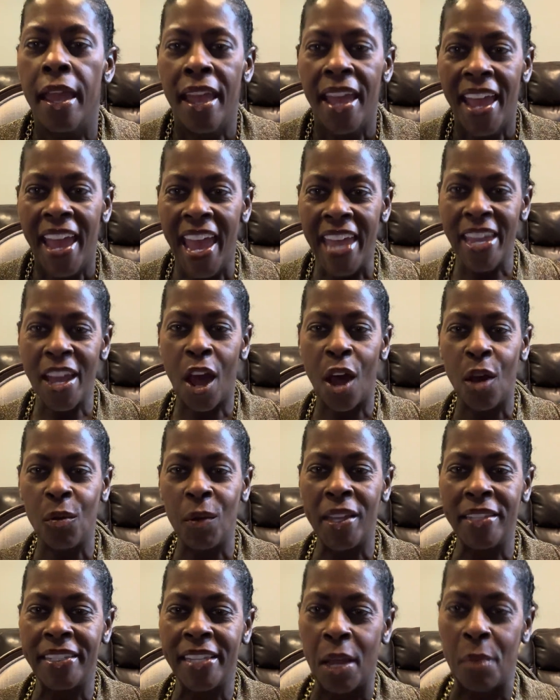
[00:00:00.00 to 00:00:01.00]
Hey y'all,
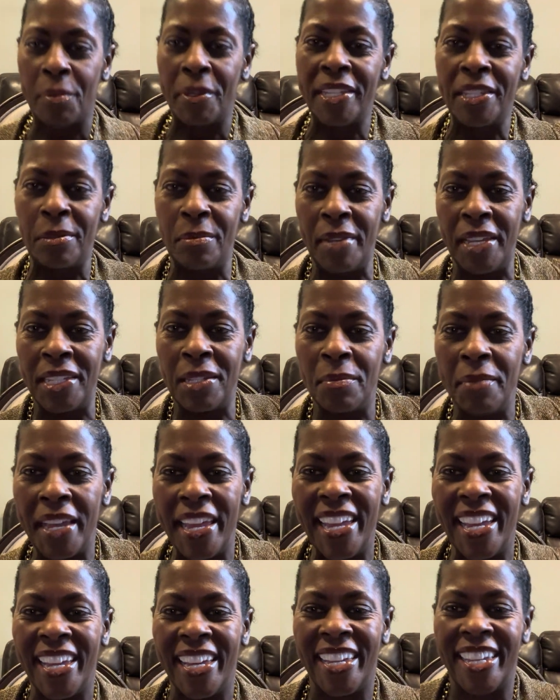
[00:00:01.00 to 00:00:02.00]
what's up? It's me.
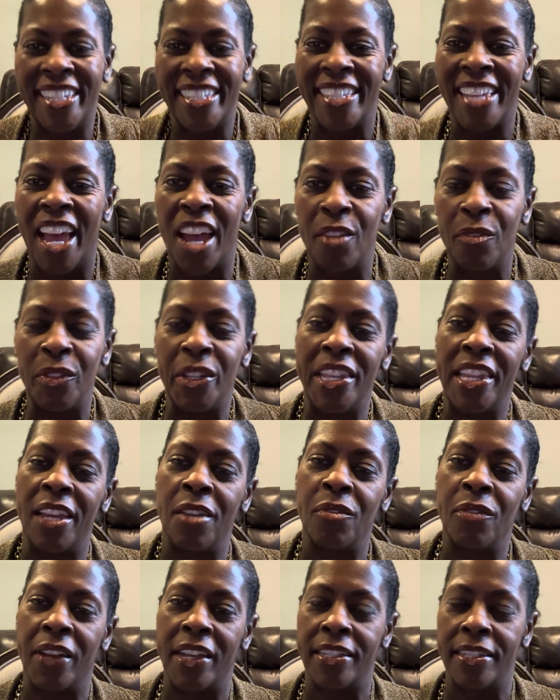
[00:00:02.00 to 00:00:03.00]
It is Everything
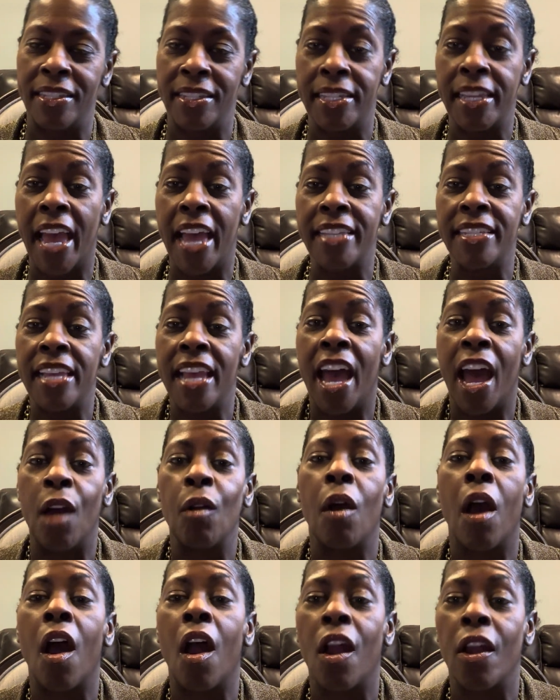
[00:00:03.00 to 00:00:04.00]
Fresh and Sassy.
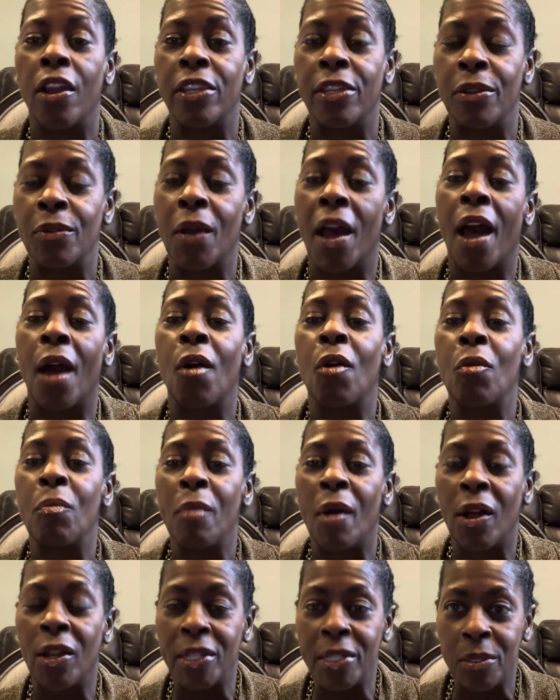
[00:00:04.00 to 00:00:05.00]
How are you? I hope
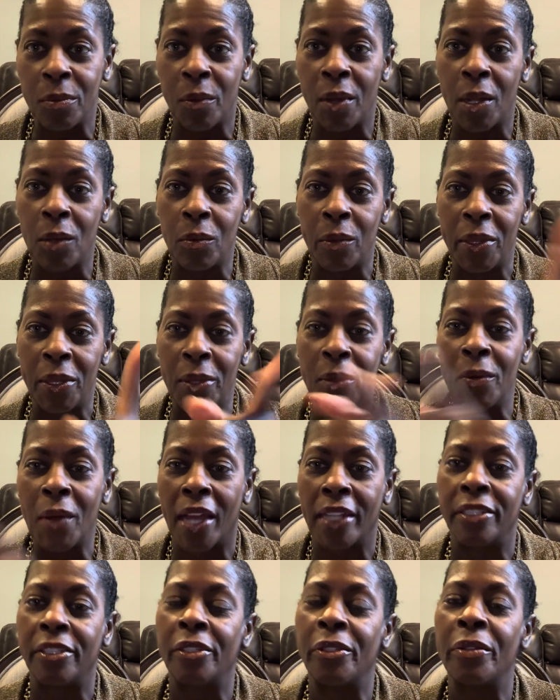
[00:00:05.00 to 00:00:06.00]
all is well with you. I
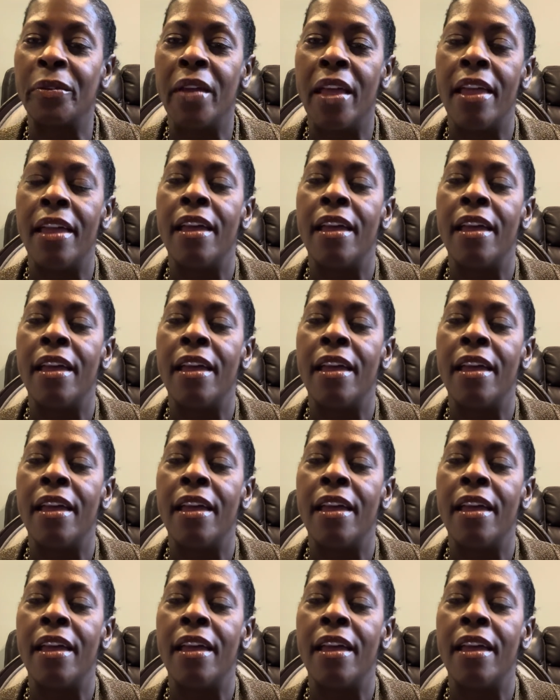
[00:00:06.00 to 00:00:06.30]
do.